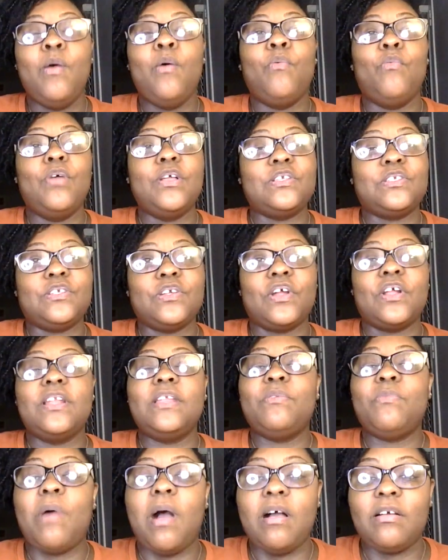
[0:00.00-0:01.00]
When
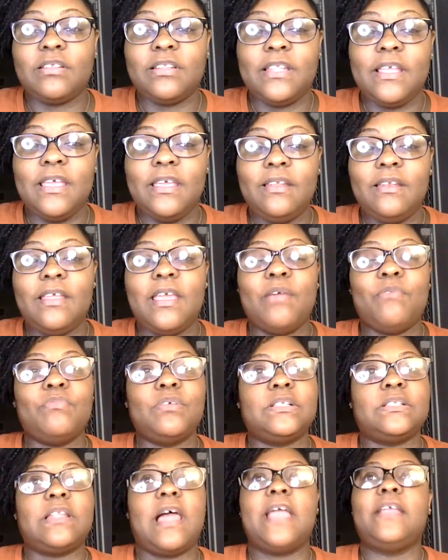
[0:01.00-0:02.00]
Shirley walked in and
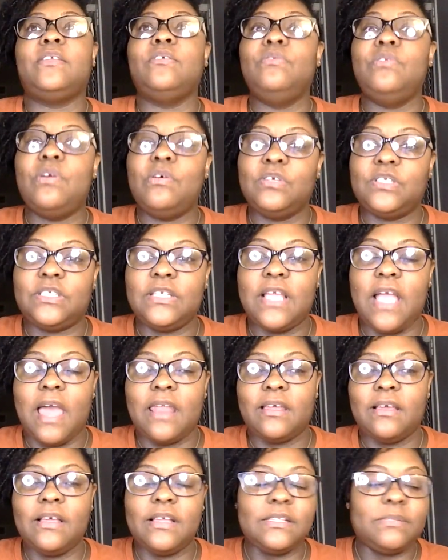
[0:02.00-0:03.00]
was like, you know she
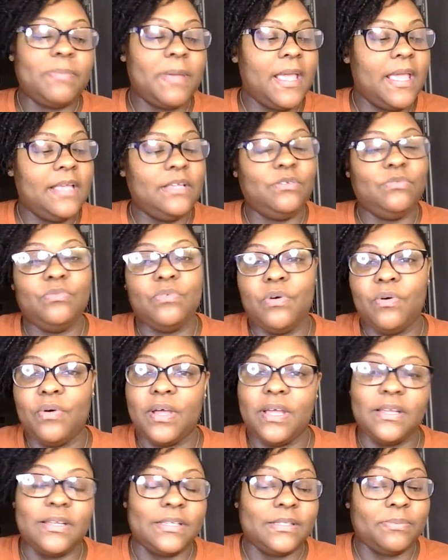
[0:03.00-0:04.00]
got a husband and you know
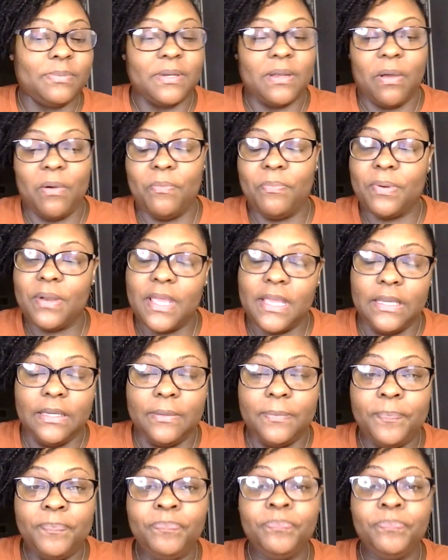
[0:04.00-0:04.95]
her husband don't play.